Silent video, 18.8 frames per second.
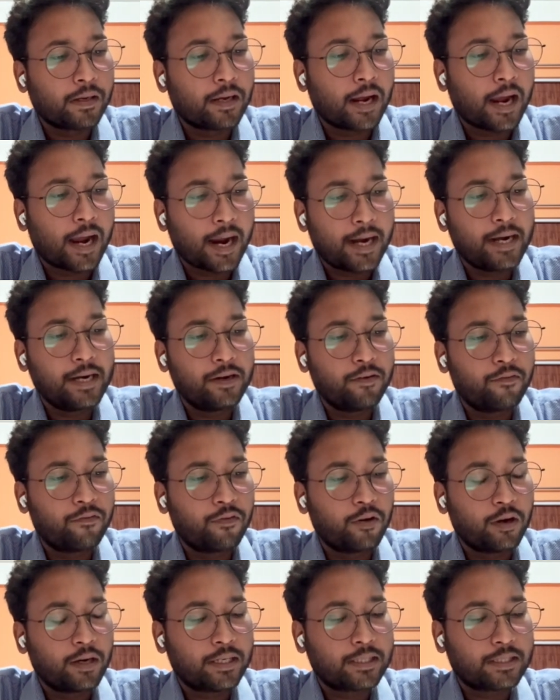and
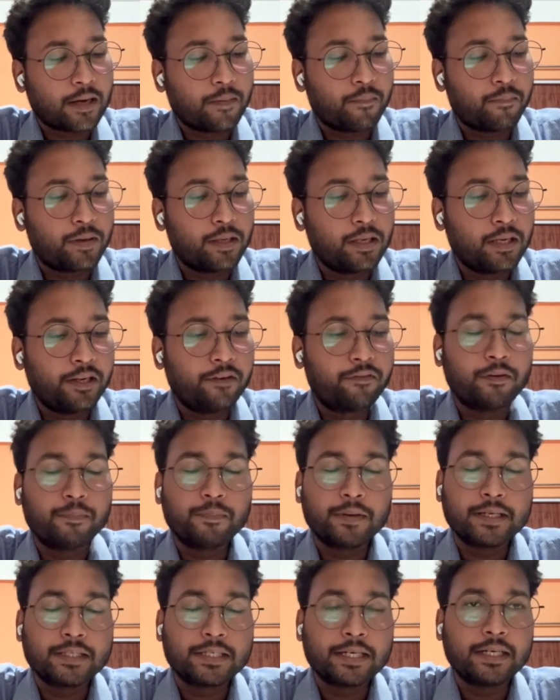for example, if a
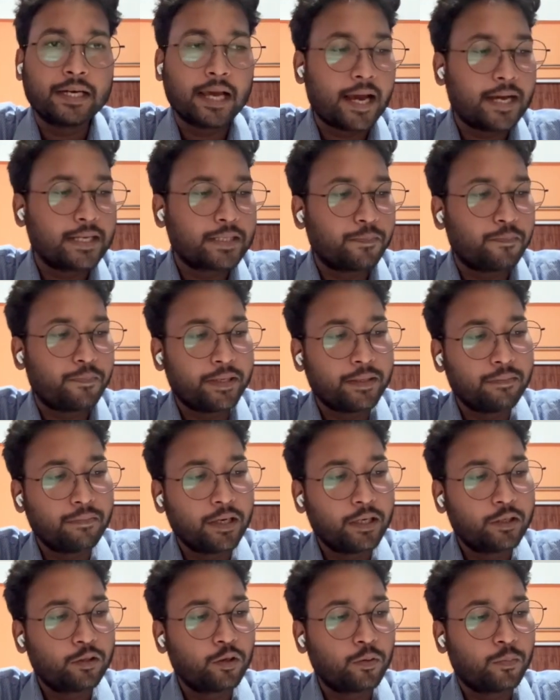patient has B
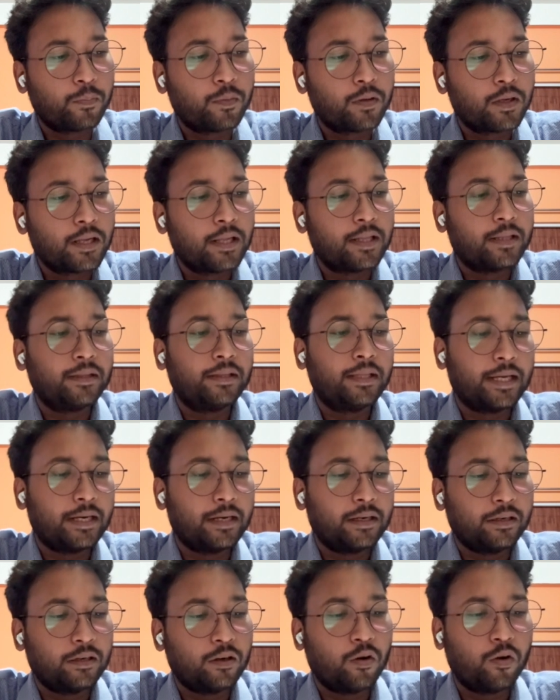blood group,
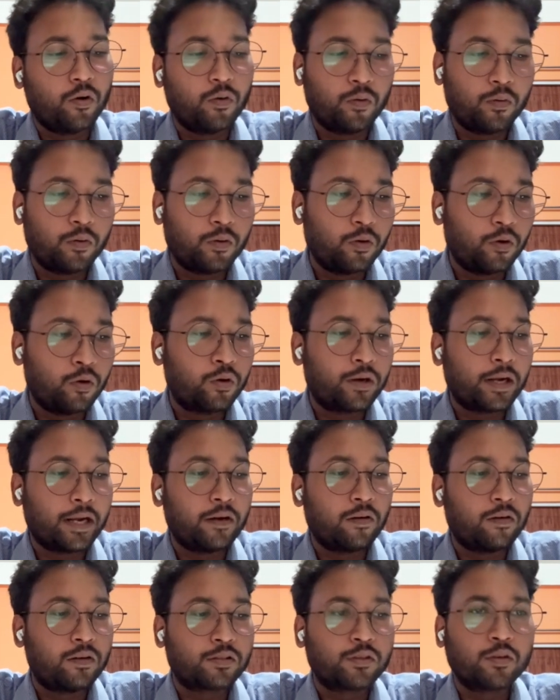then O can
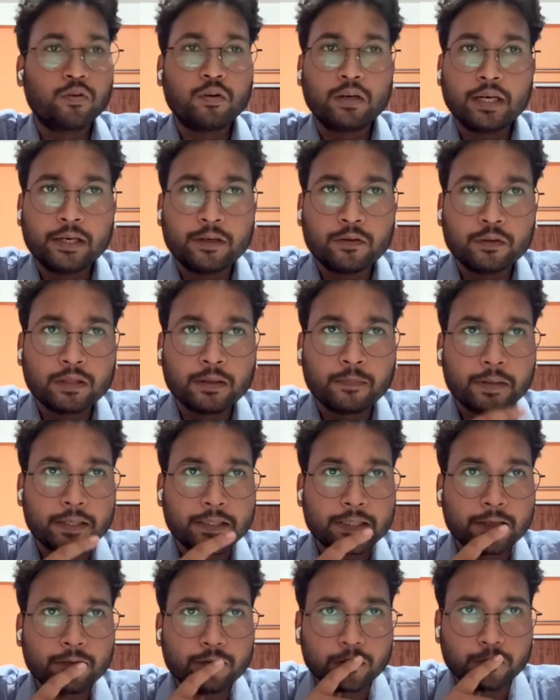also donate to the
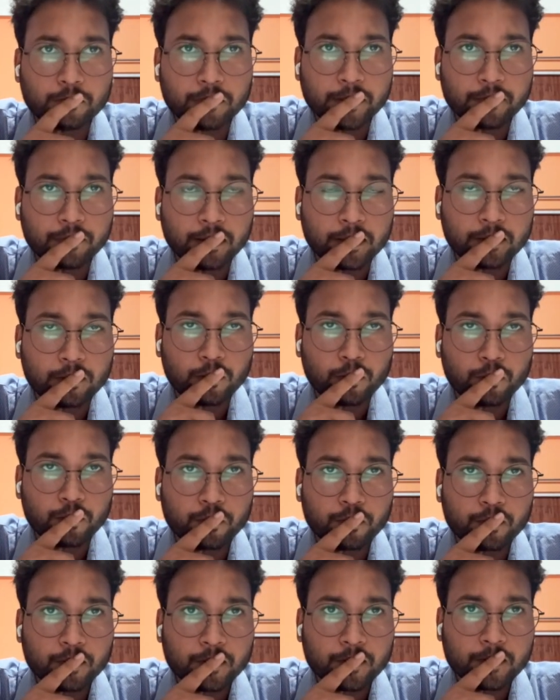patient with B blood group.
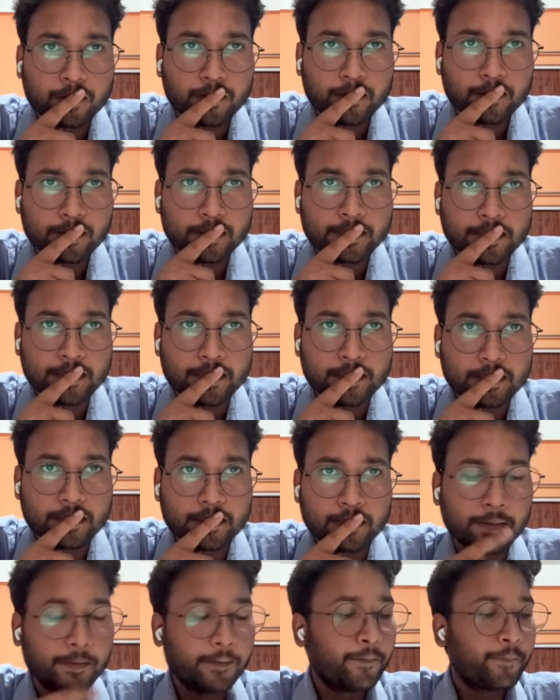Is it
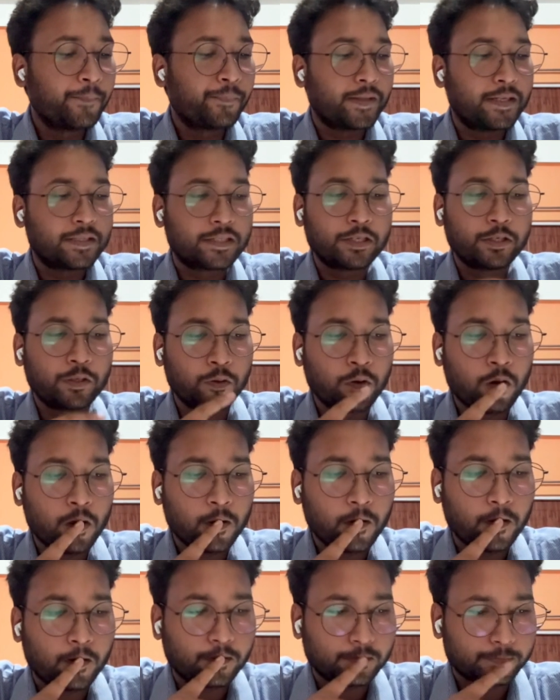true or
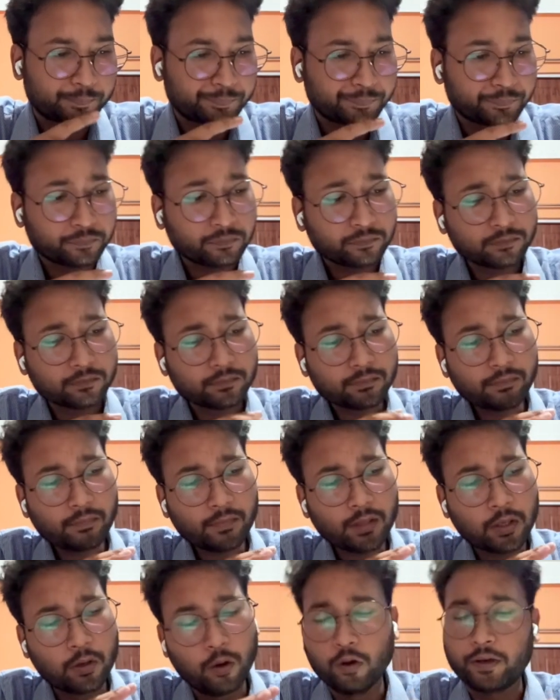not?
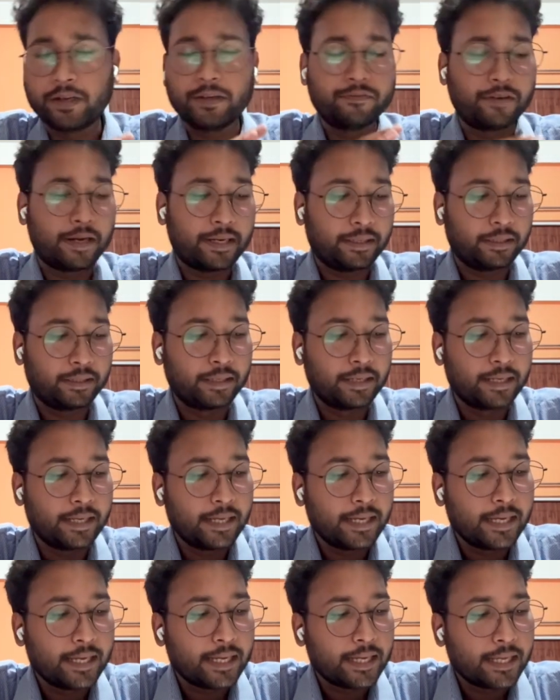Okay, fine.
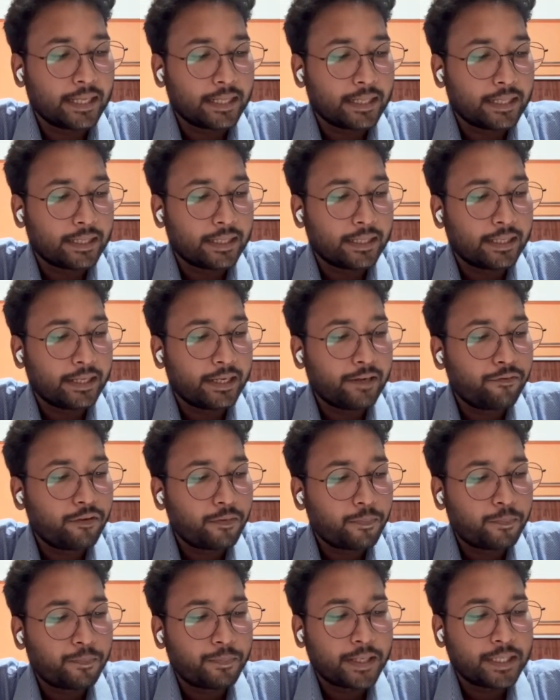If
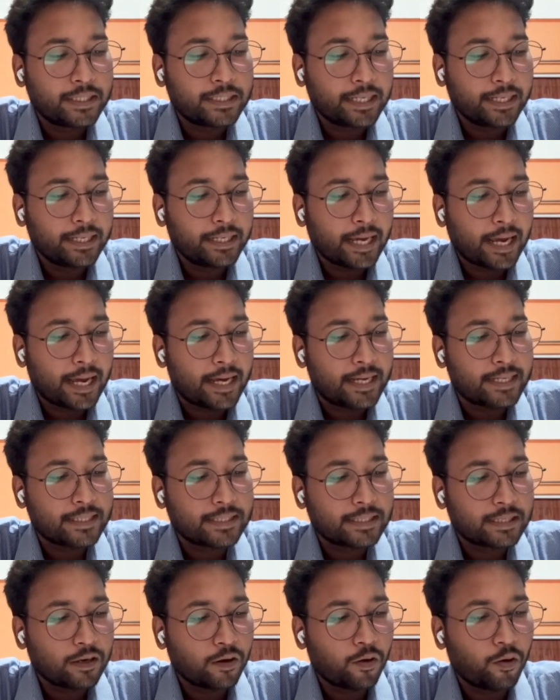a patient
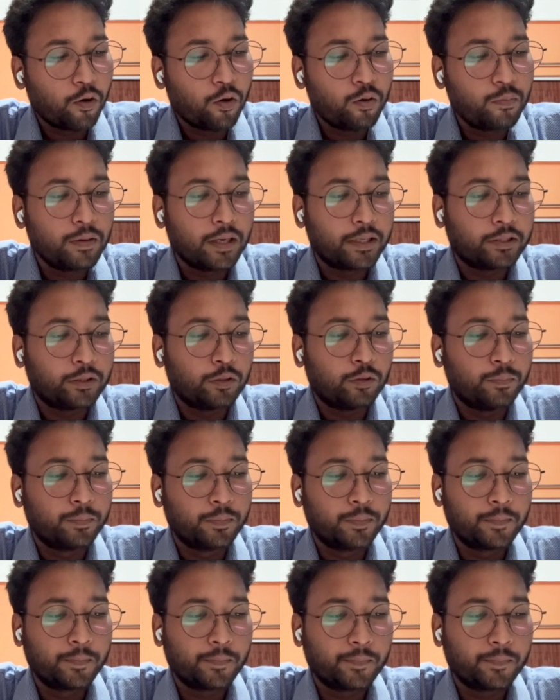has O blood group,